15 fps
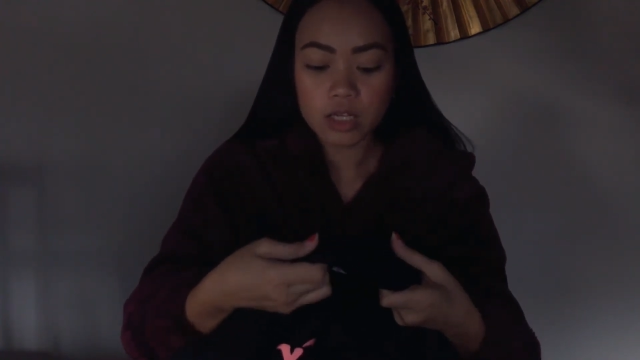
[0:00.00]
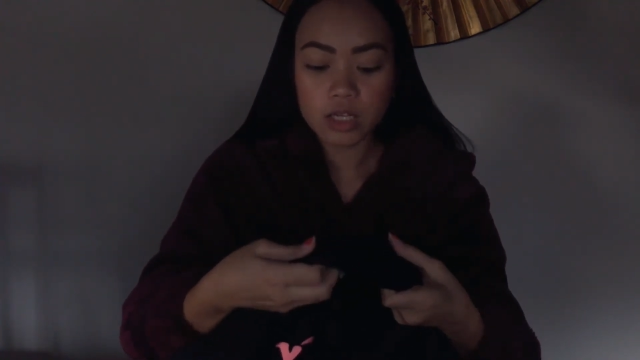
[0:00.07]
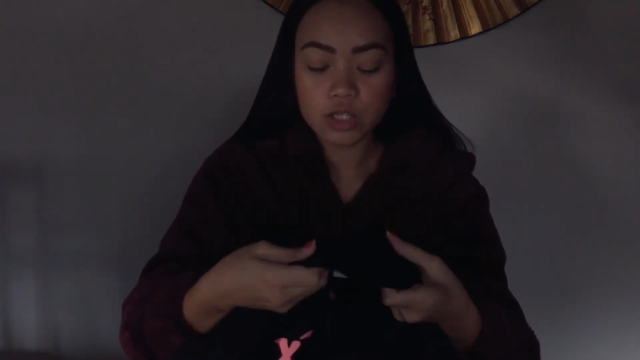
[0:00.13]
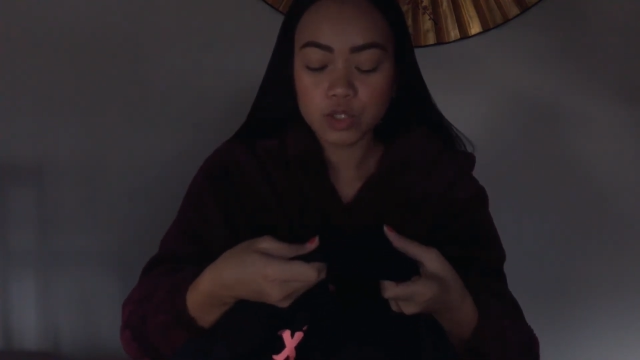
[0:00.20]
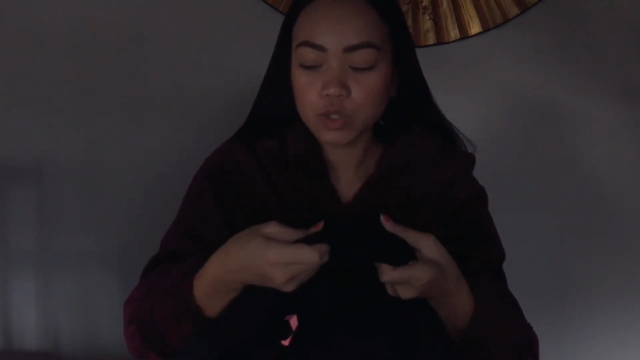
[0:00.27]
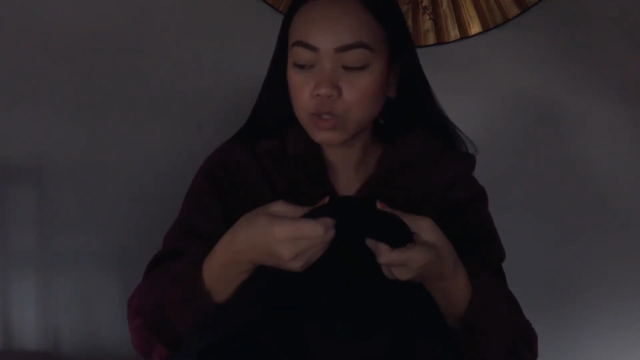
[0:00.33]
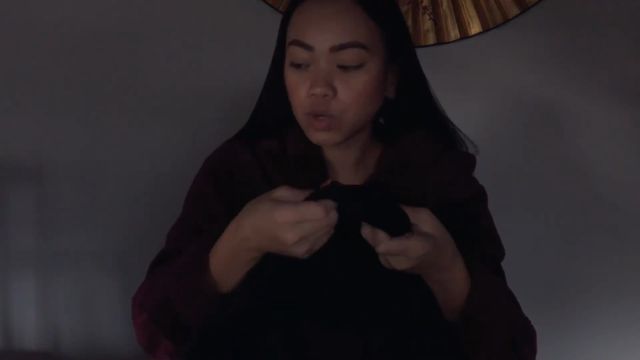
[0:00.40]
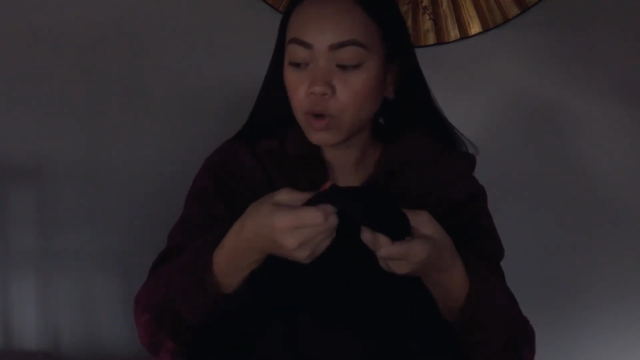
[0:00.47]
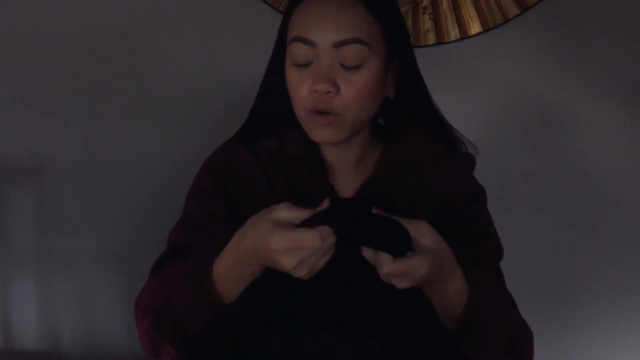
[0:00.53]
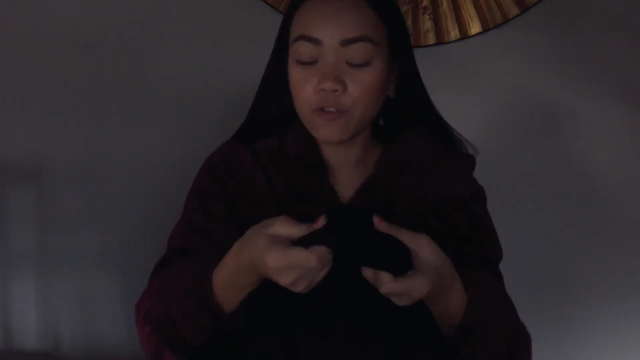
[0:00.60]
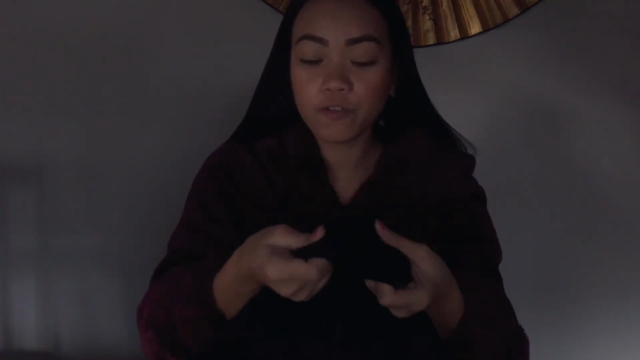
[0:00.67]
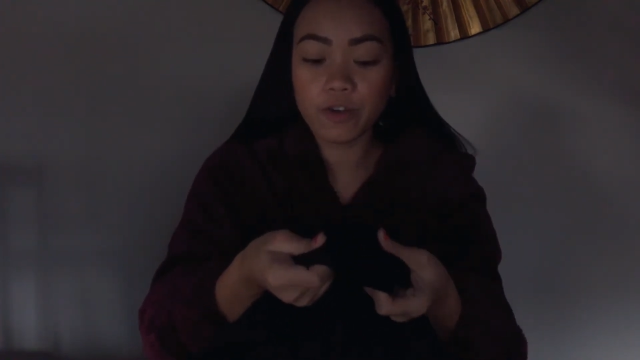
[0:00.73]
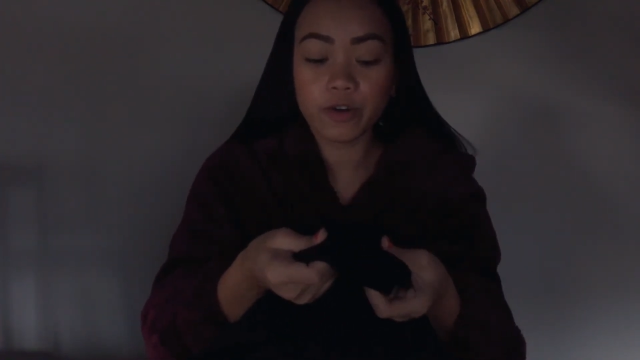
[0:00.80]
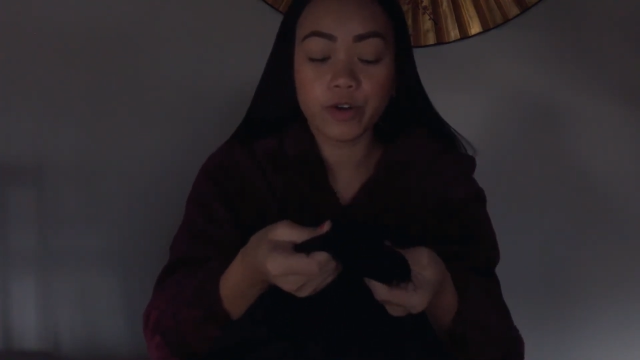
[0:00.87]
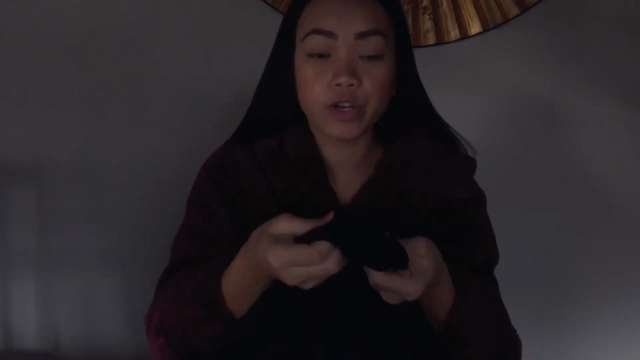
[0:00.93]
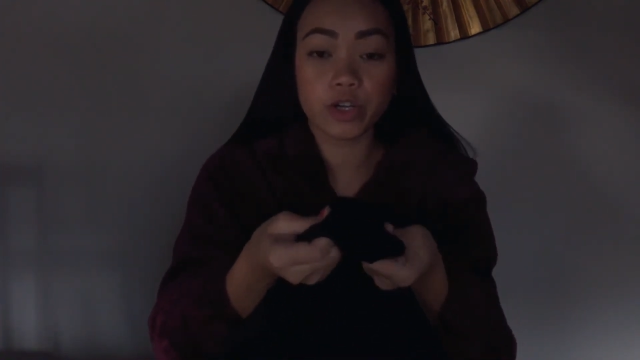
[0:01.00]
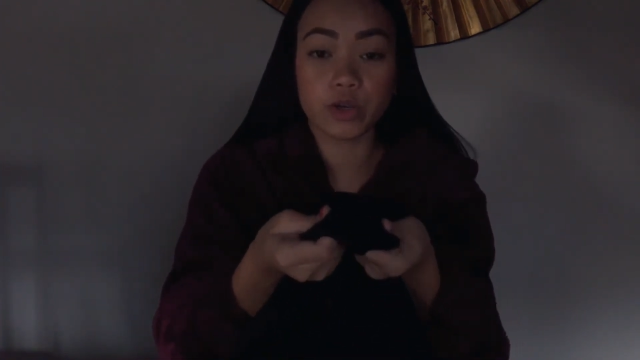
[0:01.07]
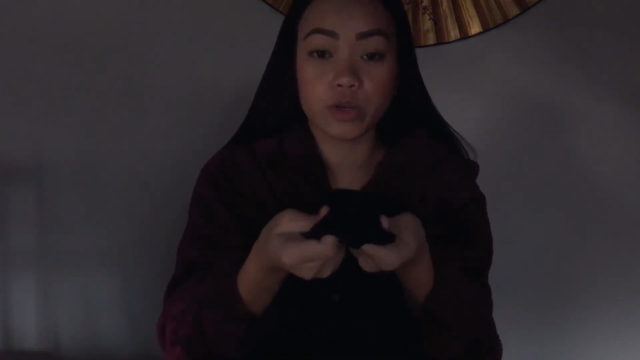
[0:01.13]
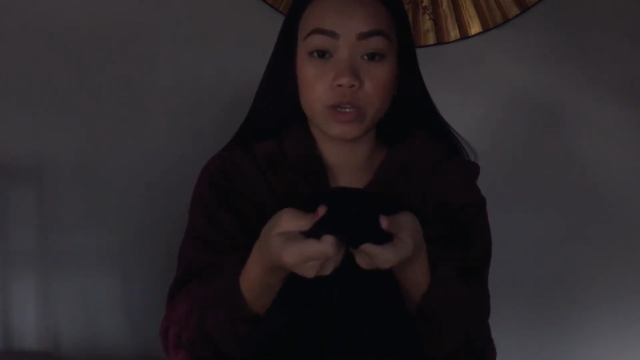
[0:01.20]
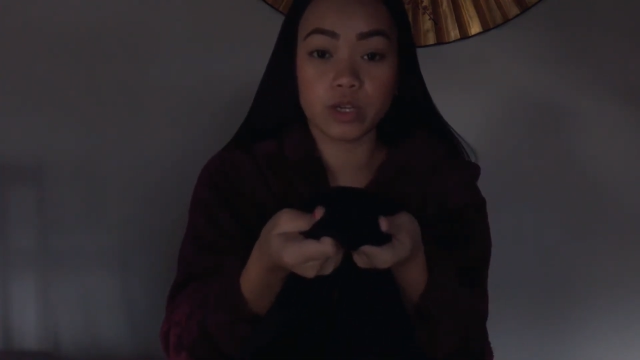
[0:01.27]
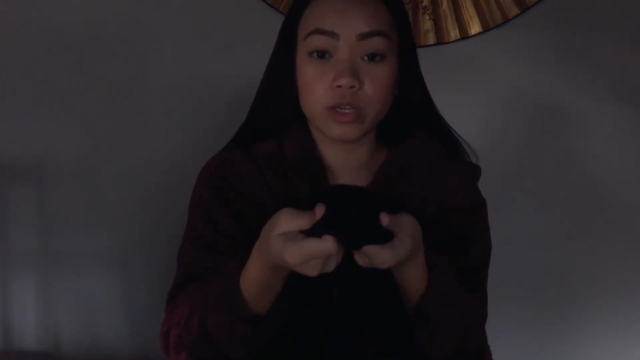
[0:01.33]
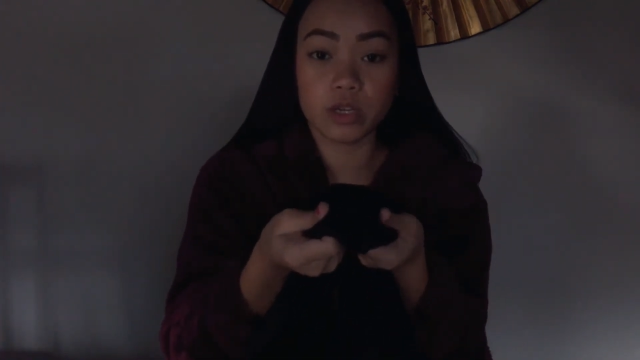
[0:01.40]
so very
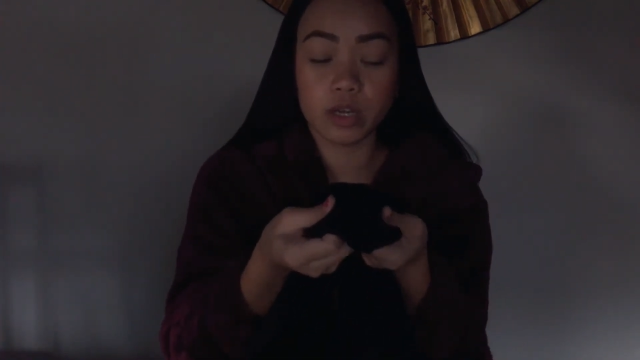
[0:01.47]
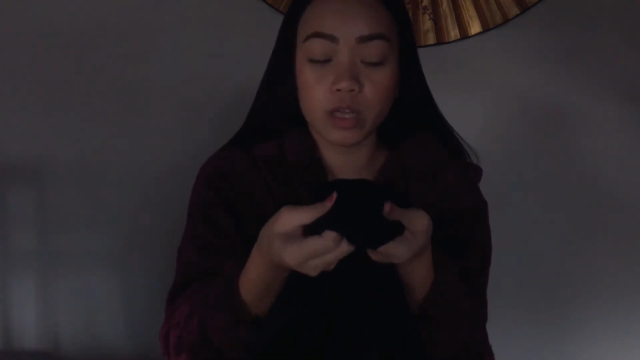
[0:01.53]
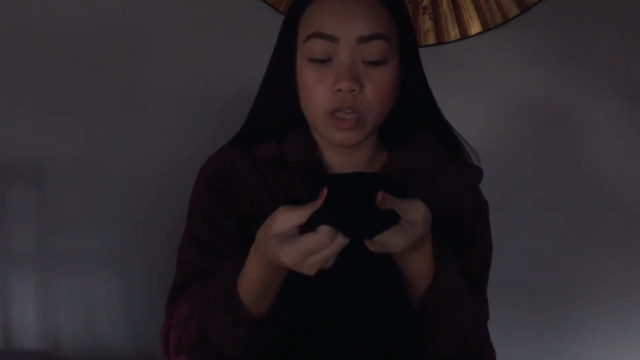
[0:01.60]
good,